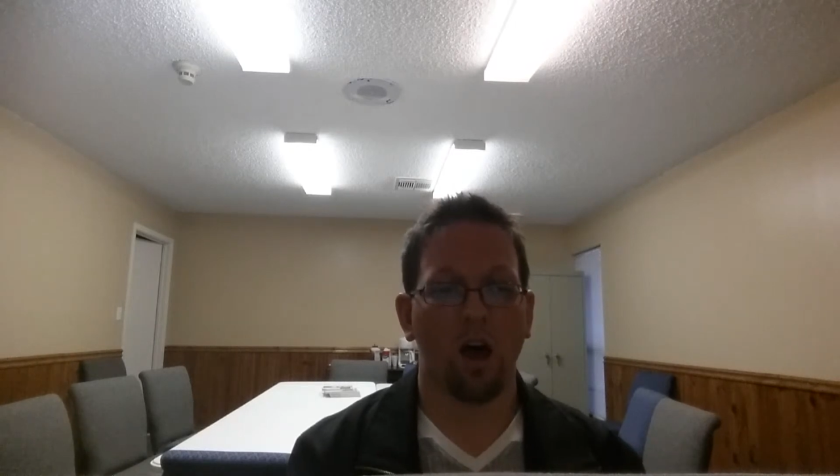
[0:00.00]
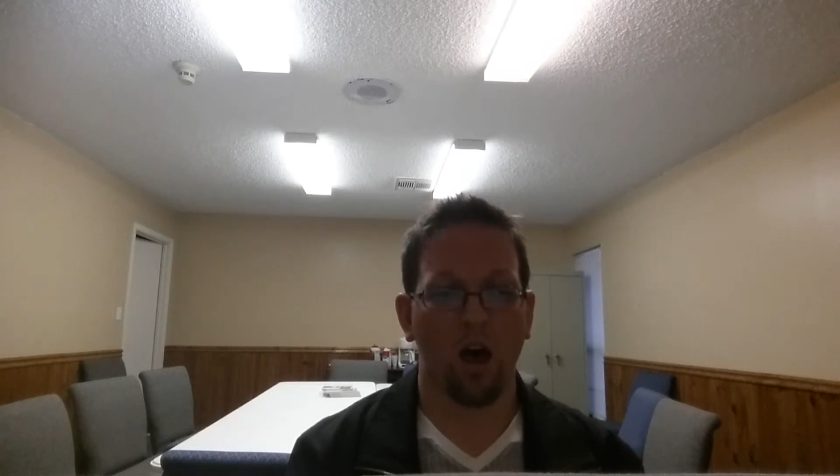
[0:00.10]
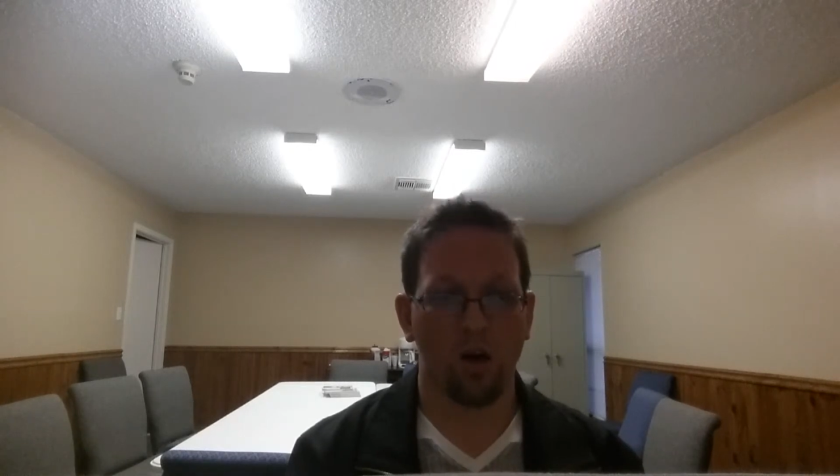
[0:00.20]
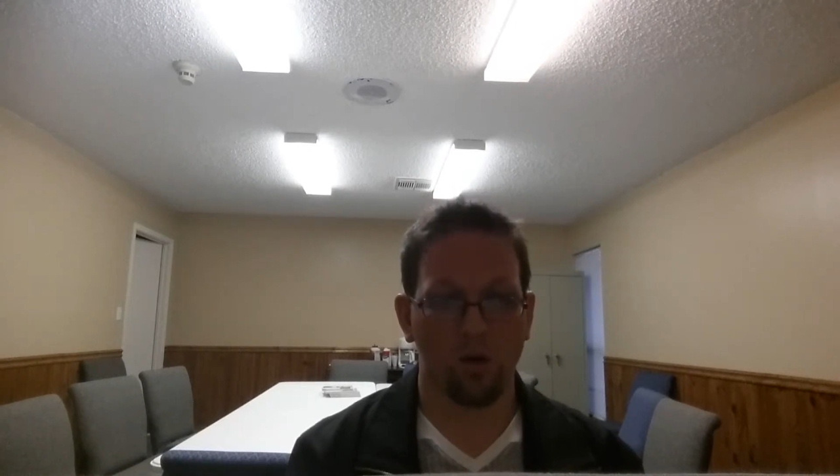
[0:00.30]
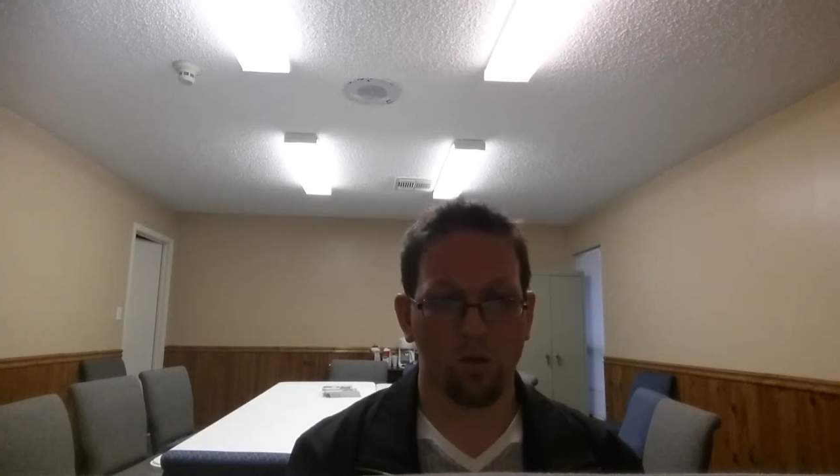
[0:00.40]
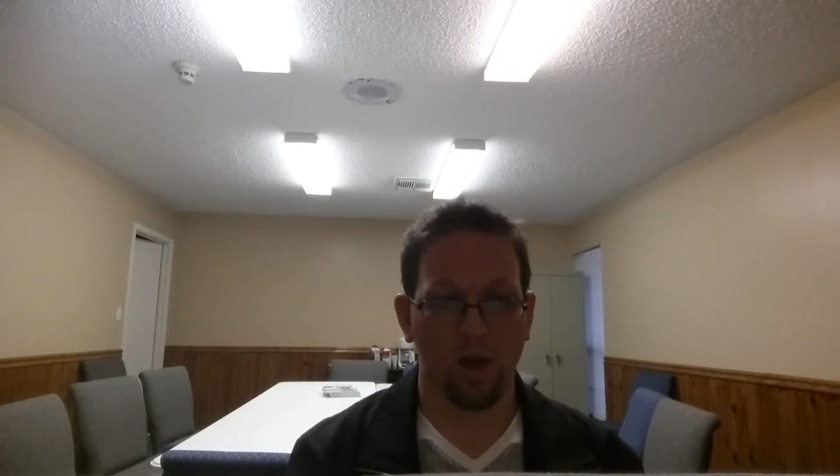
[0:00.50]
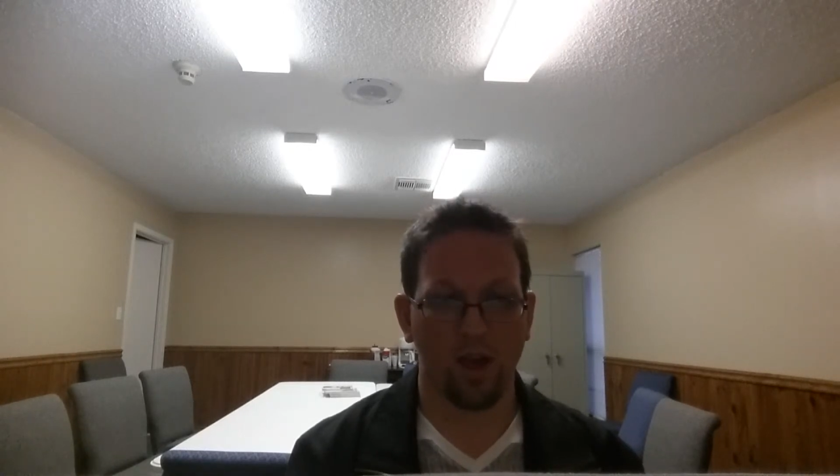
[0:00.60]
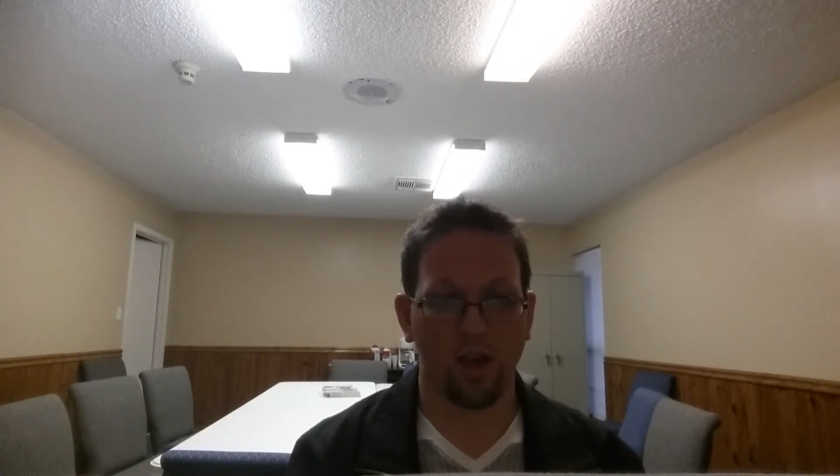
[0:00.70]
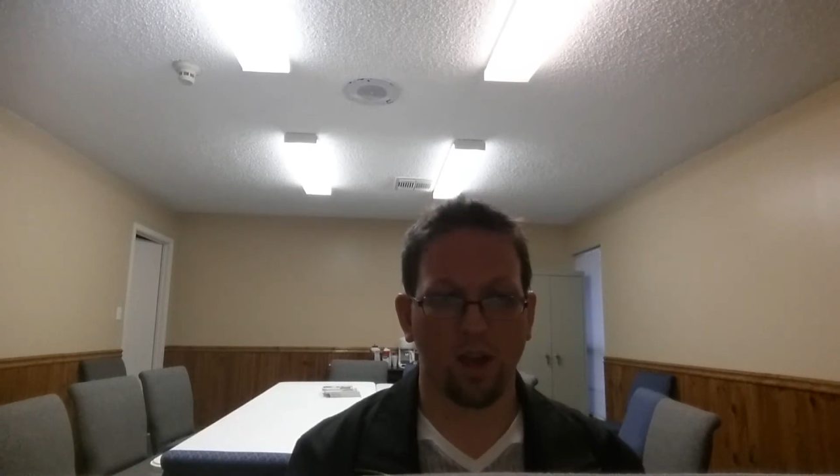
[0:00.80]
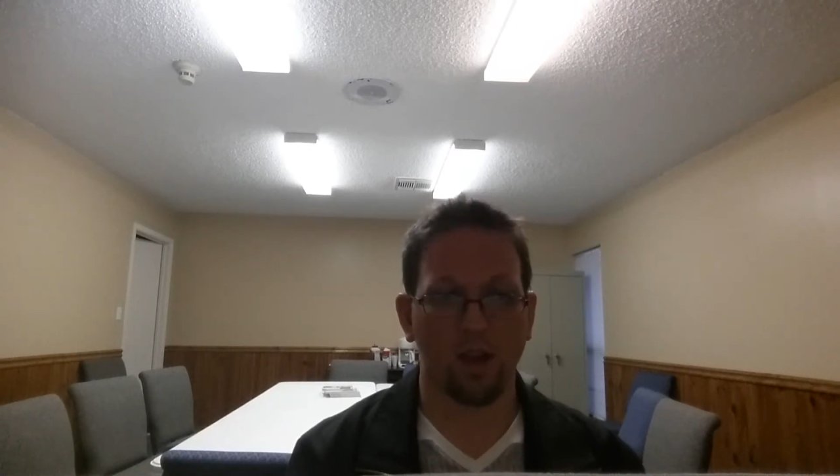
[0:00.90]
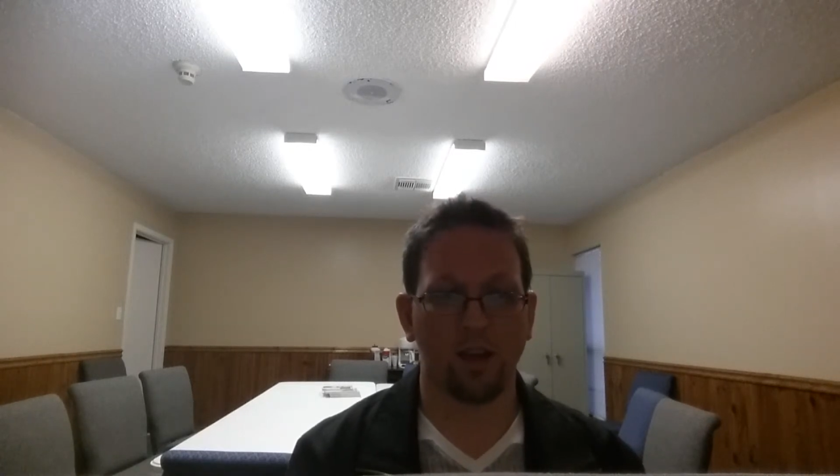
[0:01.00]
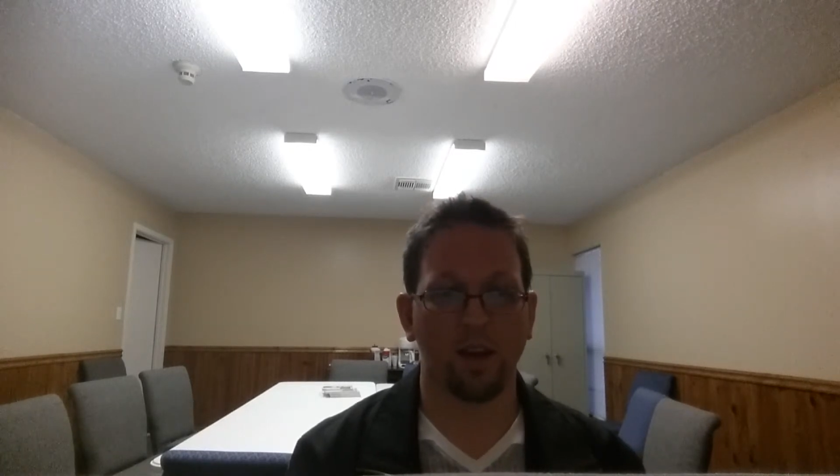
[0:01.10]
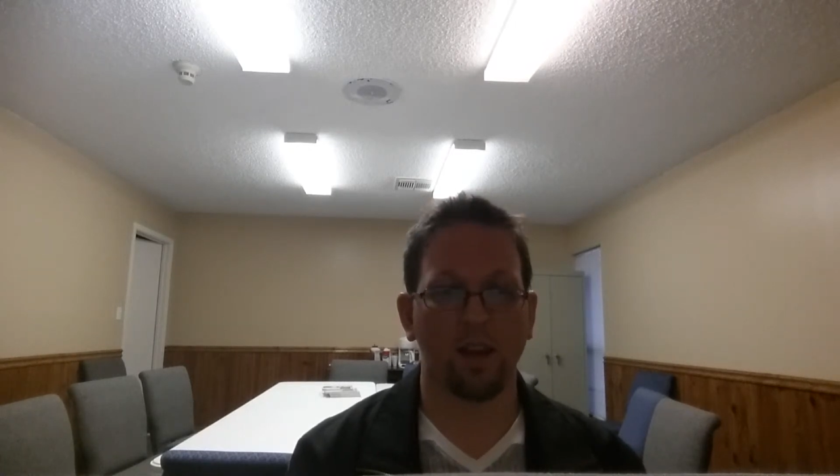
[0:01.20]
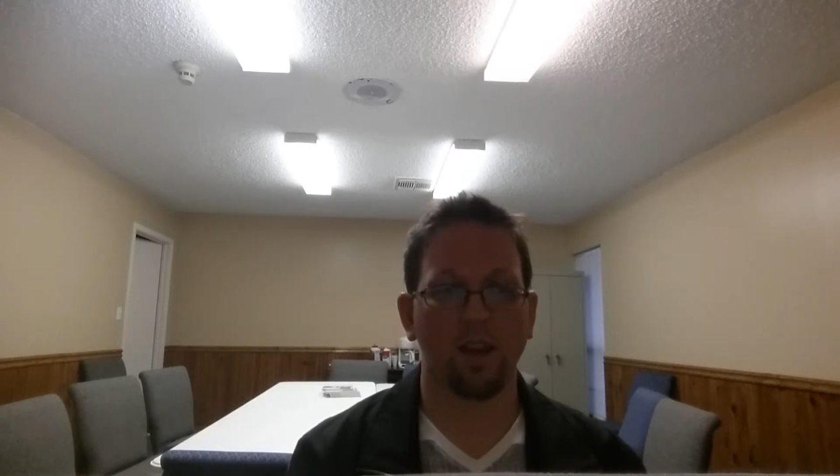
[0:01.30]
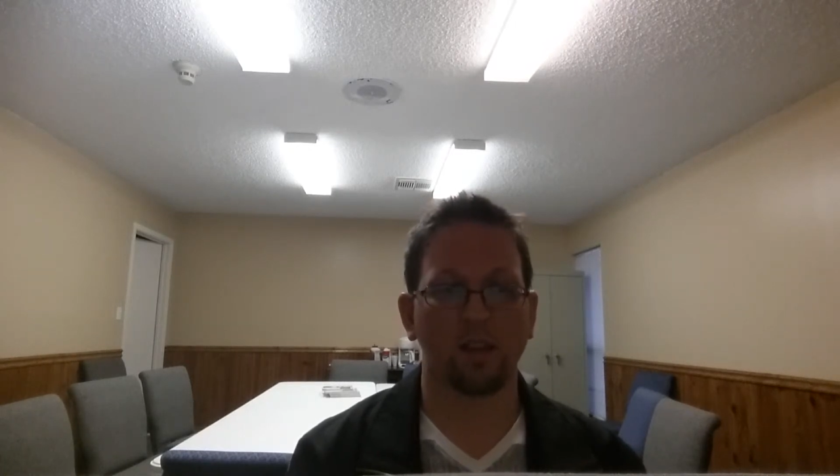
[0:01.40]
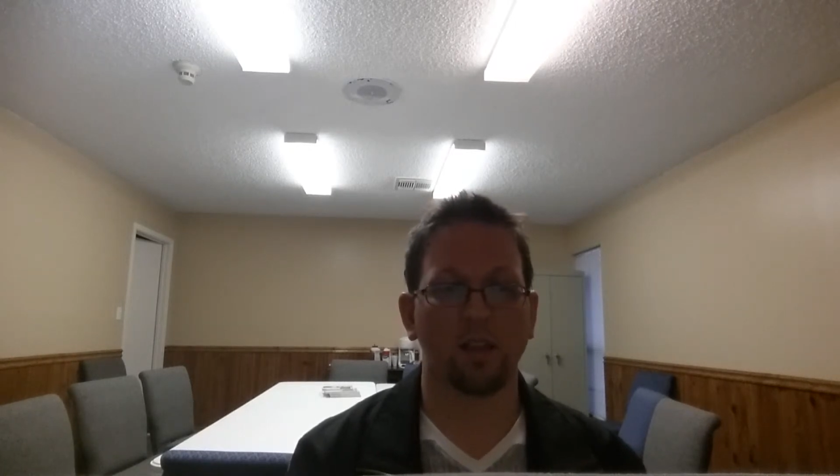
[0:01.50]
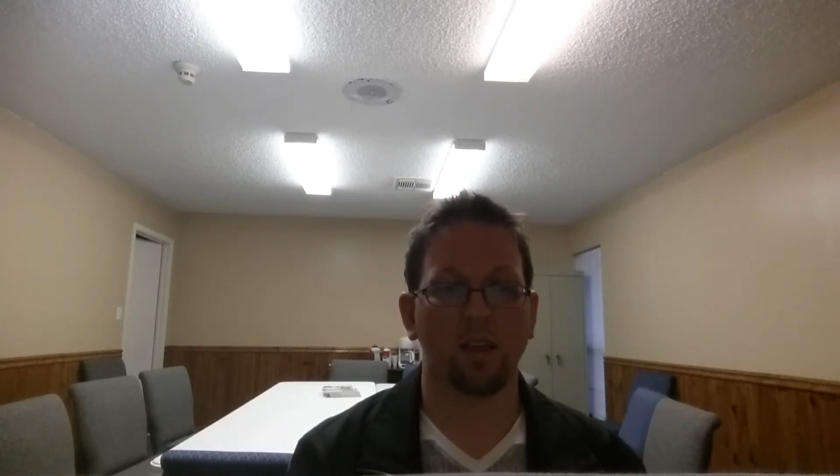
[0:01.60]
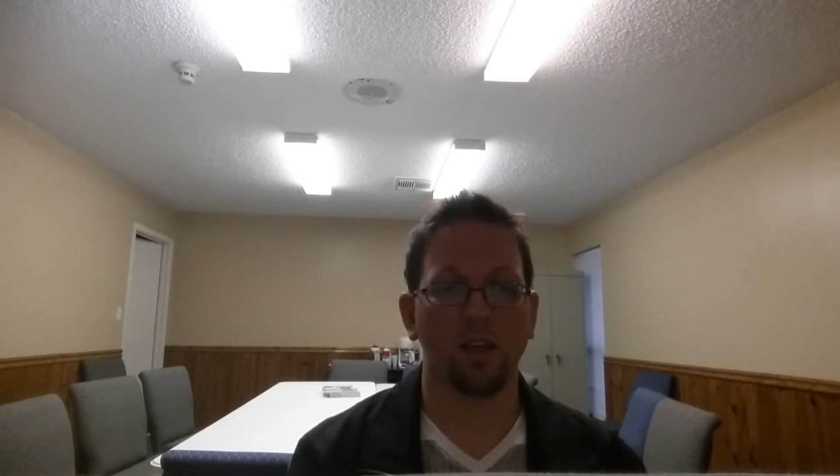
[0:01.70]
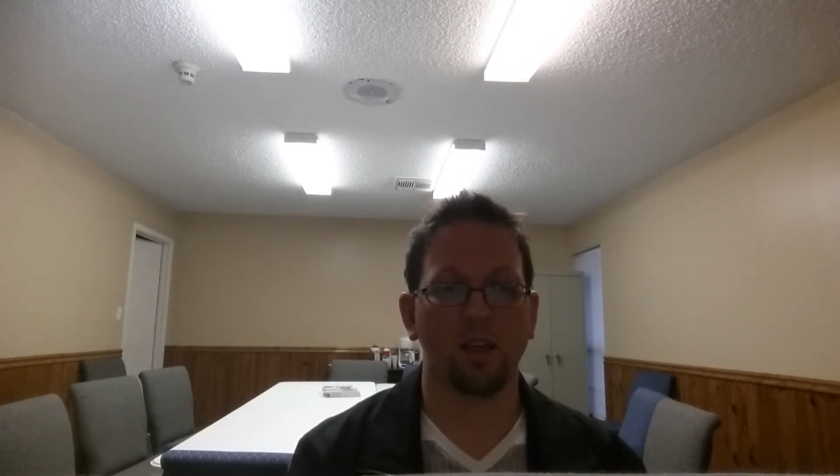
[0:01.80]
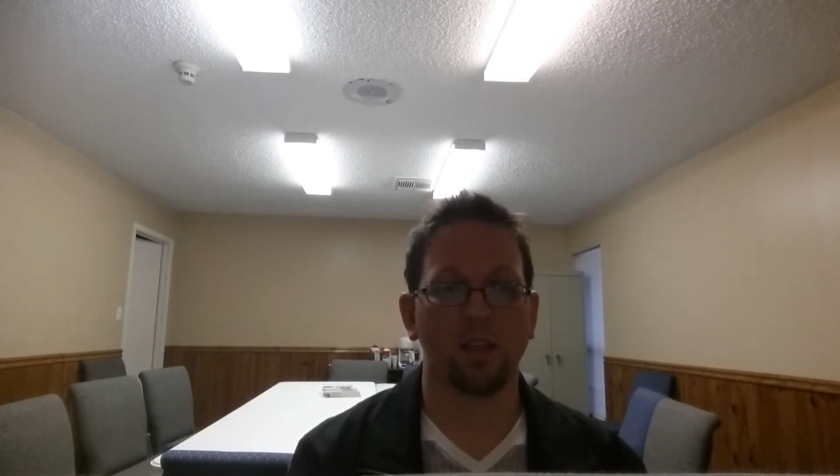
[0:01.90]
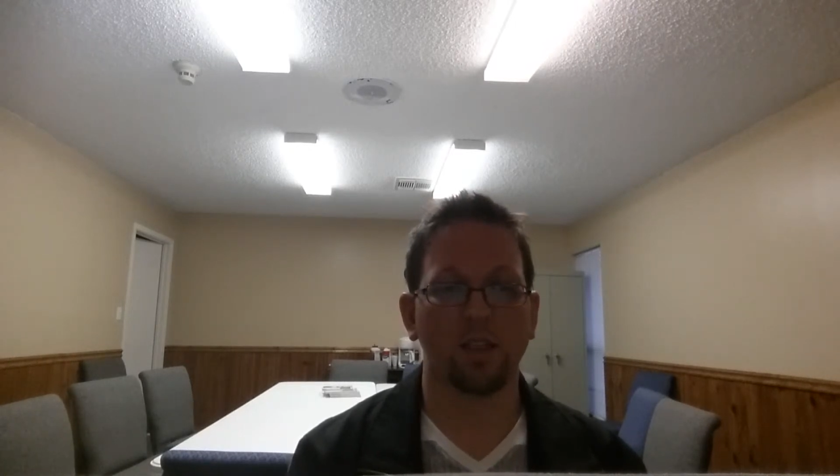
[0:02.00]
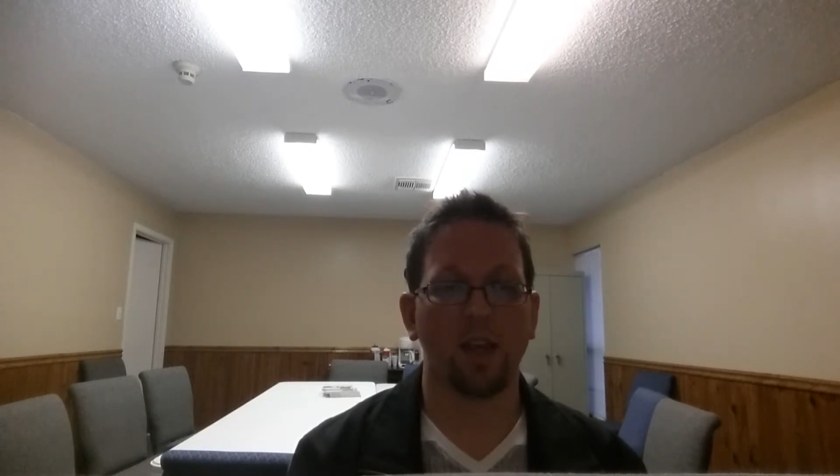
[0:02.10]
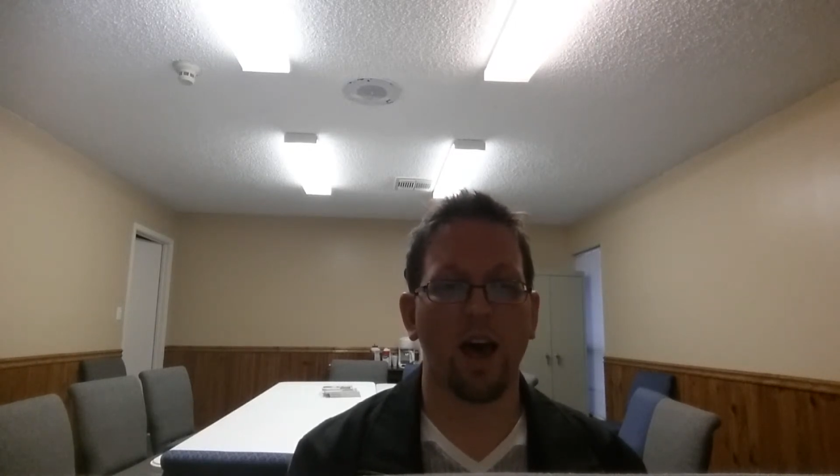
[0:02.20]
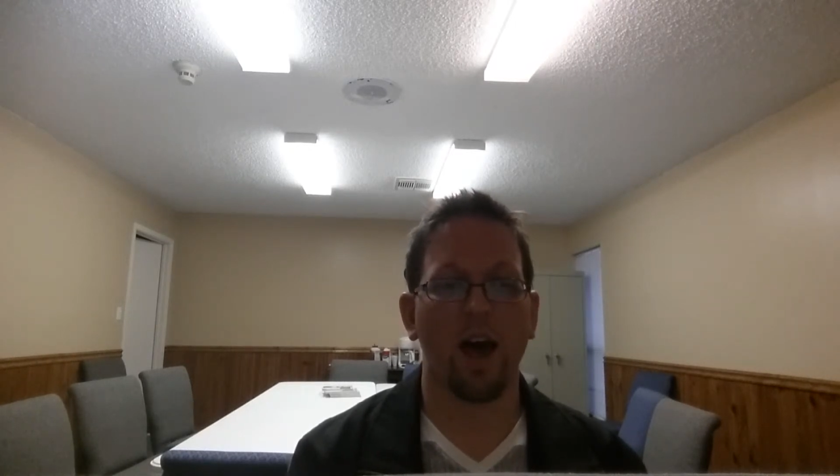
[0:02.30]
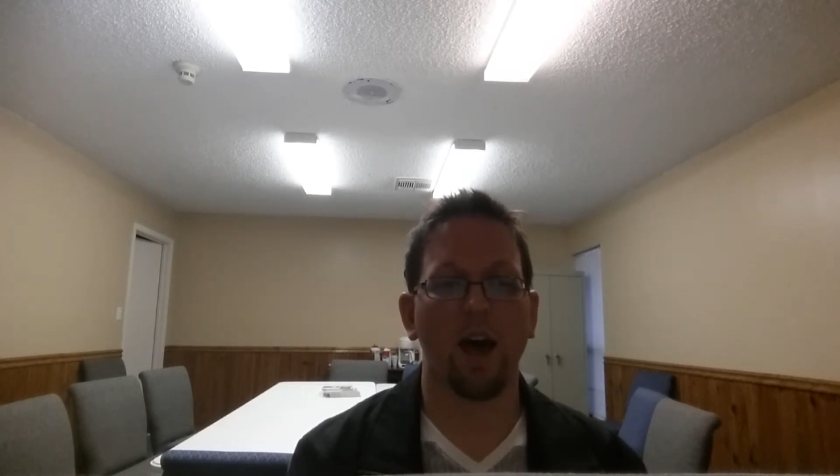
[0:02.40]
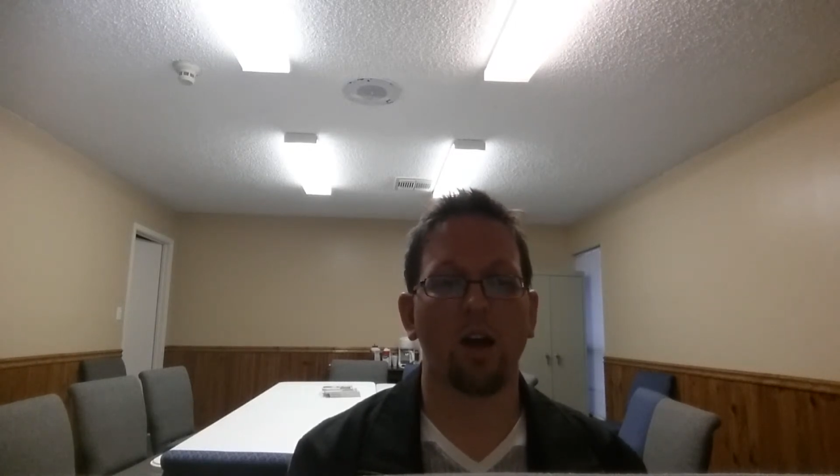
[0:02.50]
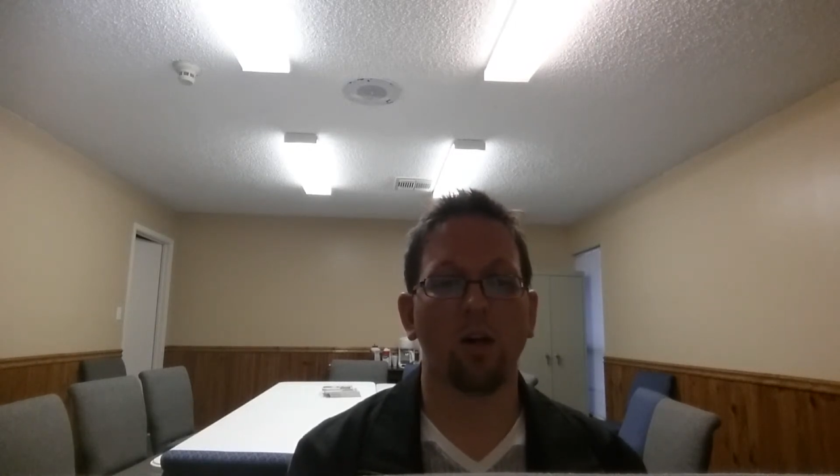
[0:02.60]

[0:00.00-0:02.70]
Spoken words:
awakening desire,